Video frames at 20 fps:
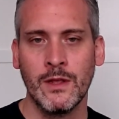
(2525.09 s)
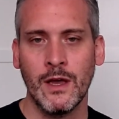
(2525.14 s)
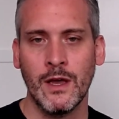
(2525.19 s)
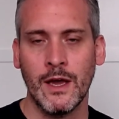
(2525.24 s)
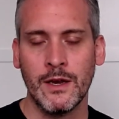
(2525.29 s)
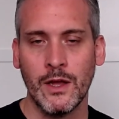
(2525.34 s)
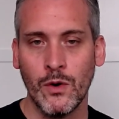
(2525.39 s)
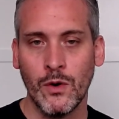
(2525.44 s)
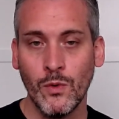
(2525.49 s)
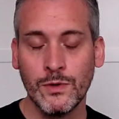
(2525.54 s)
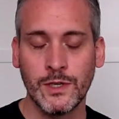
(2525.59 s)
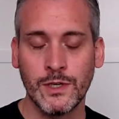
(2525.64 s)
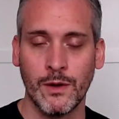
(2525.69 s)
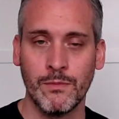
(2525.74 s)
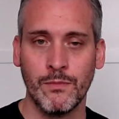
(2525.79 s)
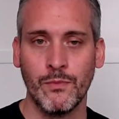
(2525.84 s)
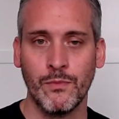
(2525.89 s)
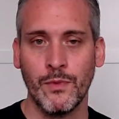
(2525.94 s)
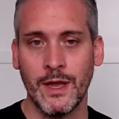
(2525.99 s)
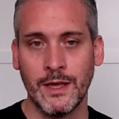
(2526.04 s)
And it
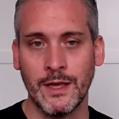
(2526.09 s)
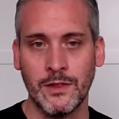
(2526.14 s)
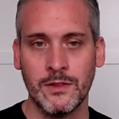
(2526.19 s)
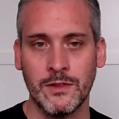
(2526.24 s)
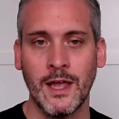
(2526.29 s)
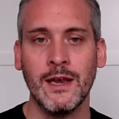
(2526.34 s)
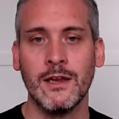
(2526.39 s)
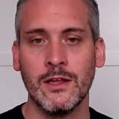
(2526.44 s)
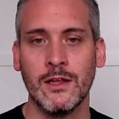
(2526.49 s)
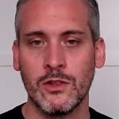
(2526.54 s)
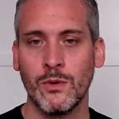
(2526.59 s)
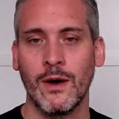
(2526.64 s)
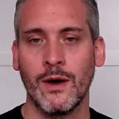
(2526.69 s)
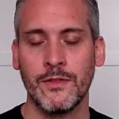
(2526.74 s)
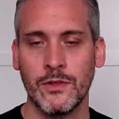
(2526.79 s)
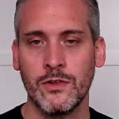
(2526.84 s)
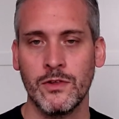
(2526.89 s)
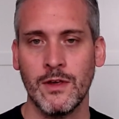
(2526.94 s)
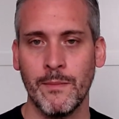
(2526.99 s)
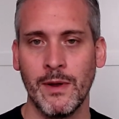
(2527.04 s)
also extended to
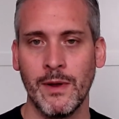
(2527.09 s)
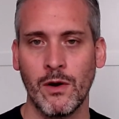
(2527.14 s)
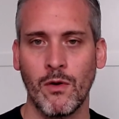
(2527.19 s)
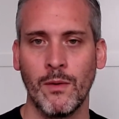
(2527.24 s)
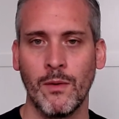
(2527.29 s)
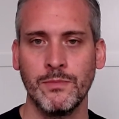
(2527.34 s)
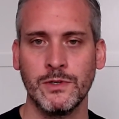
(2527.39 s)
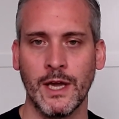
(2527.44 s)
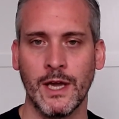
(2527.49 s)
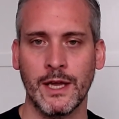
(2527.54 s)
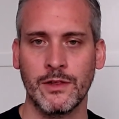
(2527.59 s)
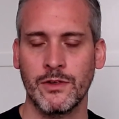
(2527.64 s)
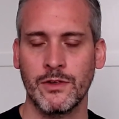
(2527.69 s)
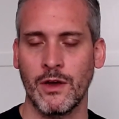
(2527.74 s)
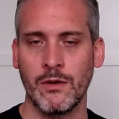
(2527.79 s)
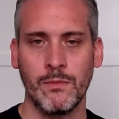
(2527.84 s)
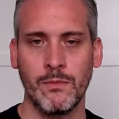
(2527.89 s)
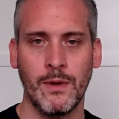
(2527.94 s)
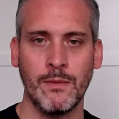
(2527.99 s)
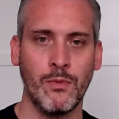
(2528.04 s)
other similar objects,
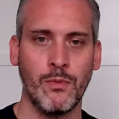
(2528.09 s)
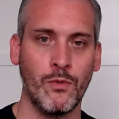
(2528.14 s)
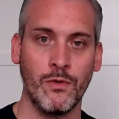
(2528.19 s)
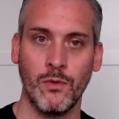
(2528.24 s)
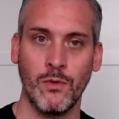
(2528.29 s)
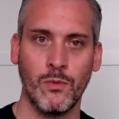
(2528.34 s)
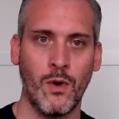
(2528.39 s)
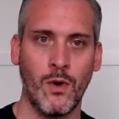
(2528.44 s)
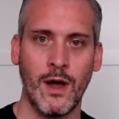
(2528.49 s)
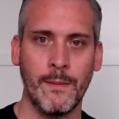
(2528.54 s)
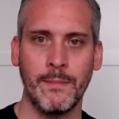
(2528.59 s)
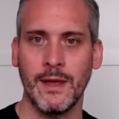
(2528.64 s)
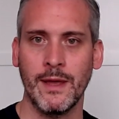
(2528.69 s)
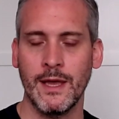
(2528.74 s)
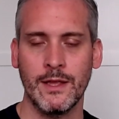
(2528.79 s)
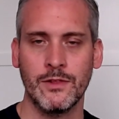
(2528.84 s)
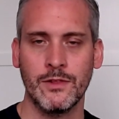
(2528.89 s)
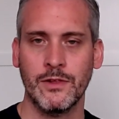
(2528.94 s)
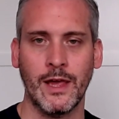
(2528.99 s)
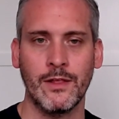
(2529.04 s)
so people with a white
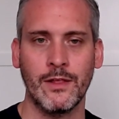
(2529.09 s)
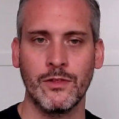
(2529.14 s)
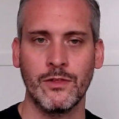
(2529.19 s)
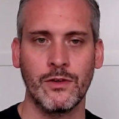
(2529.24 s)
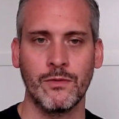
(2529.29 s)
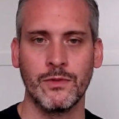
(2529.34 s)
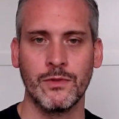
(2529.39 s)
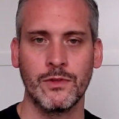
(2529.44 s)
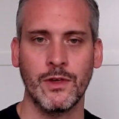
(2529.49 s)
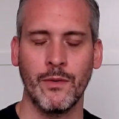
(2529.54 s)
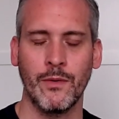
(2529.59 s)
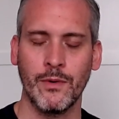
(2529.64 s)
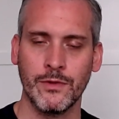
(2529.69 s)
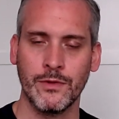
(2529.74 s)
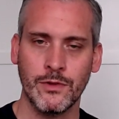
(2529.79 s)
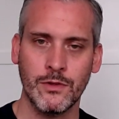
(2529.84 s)
beard, Santa, and so on.